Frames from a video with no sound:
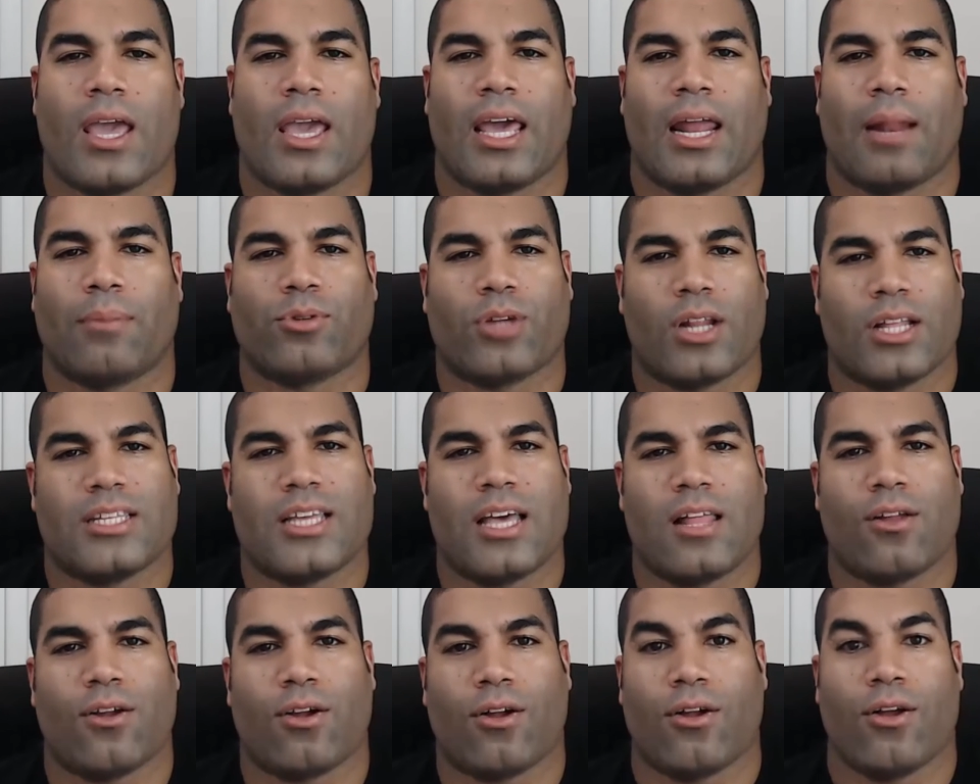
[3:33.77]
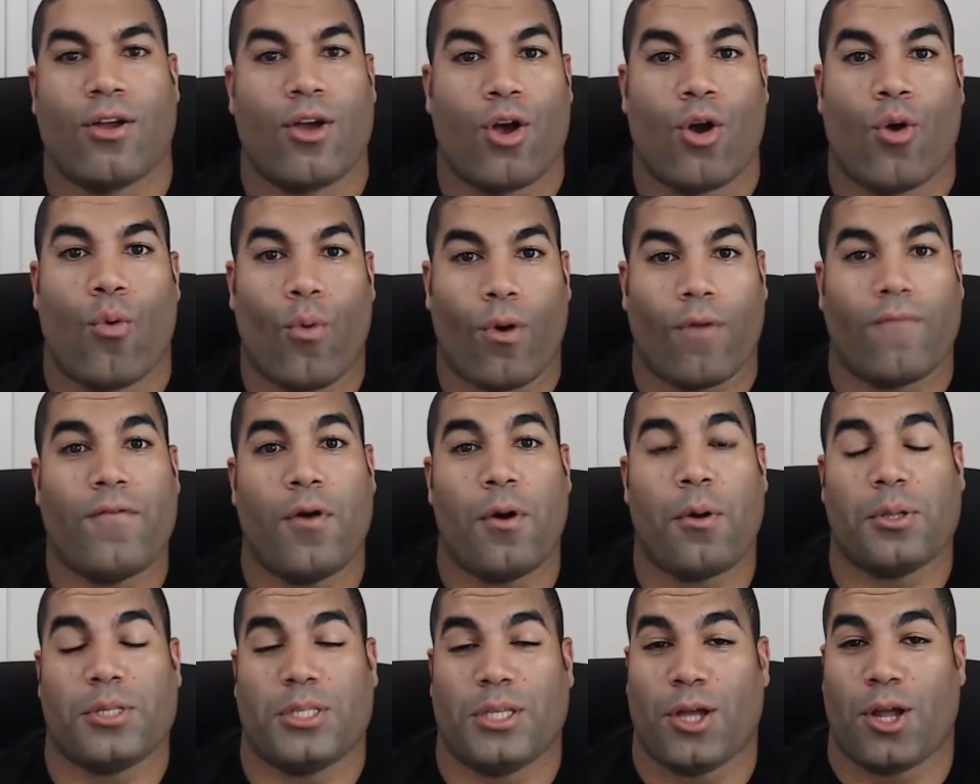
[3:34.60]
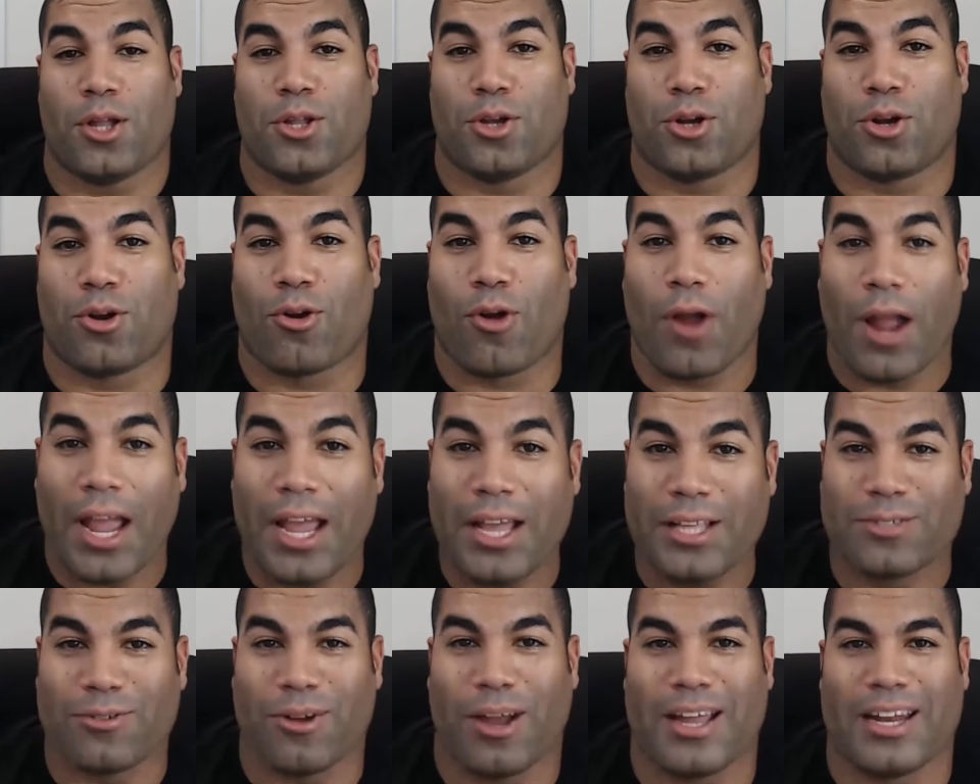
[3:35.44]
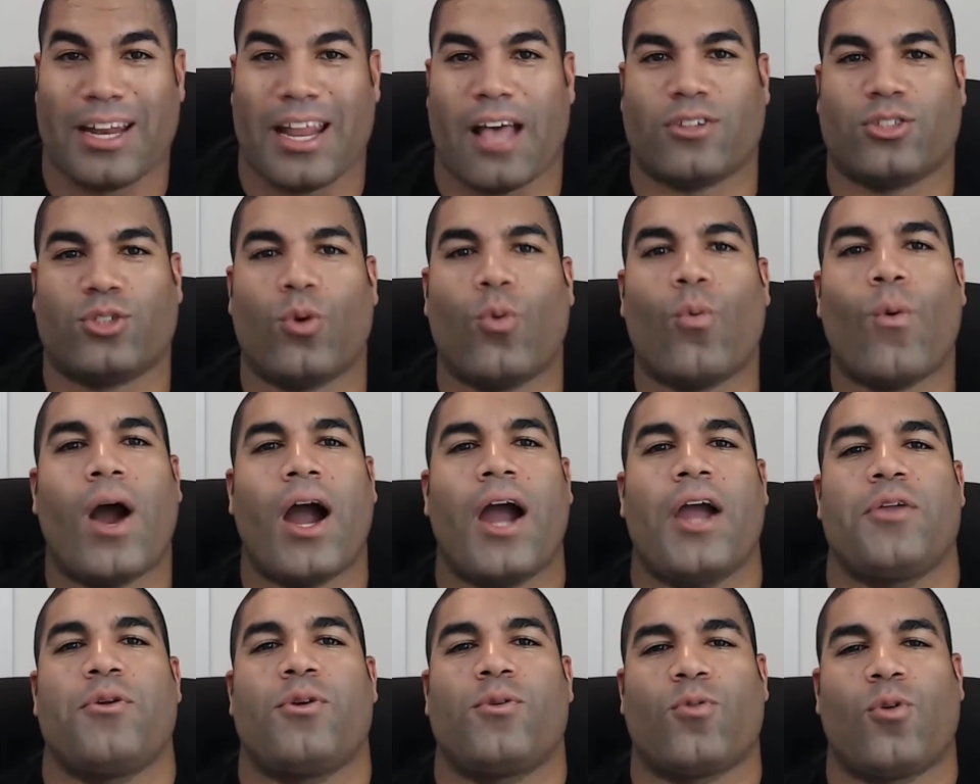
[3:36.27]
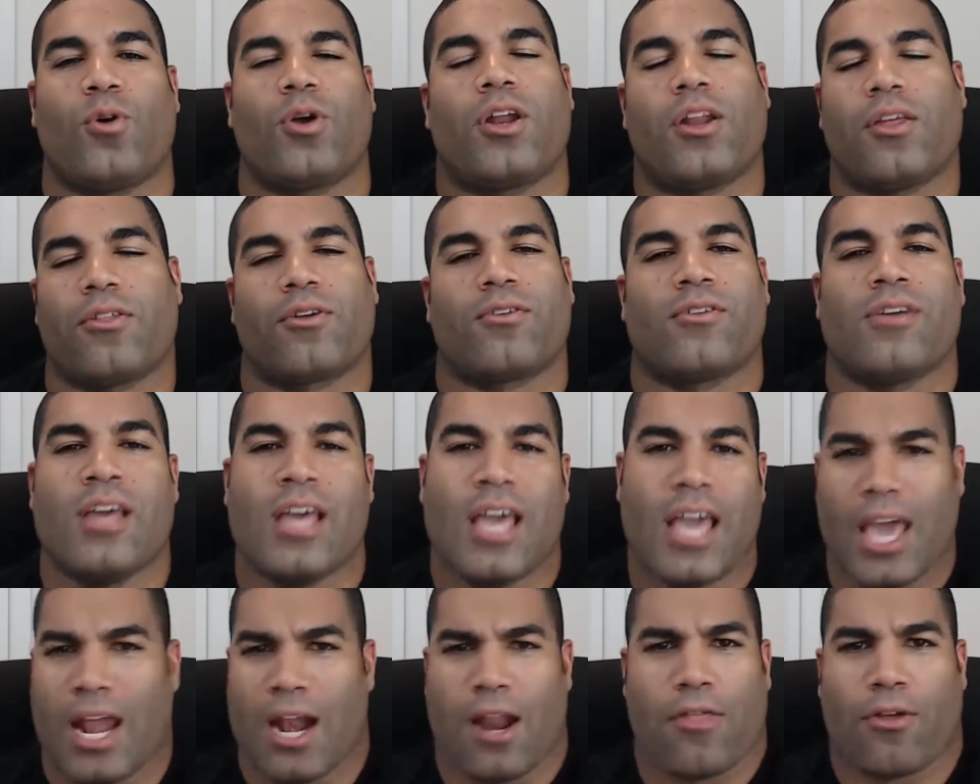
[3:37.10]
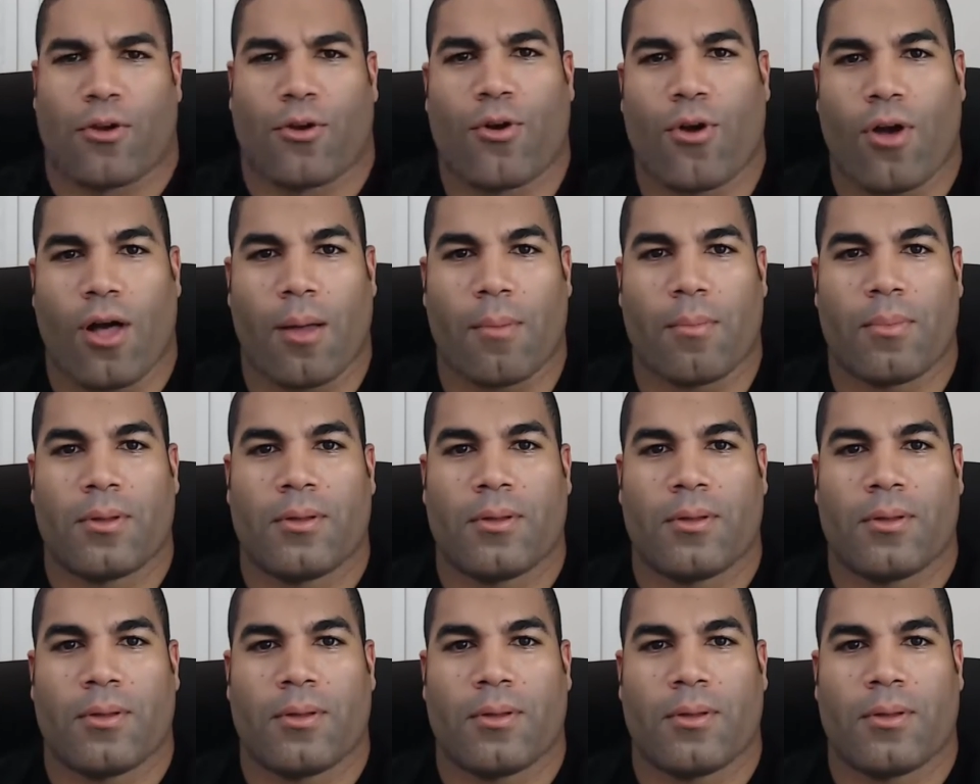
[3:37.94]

And I'm trying to tell her, we're focusing on your grades right now, so why are you enrolling in another club?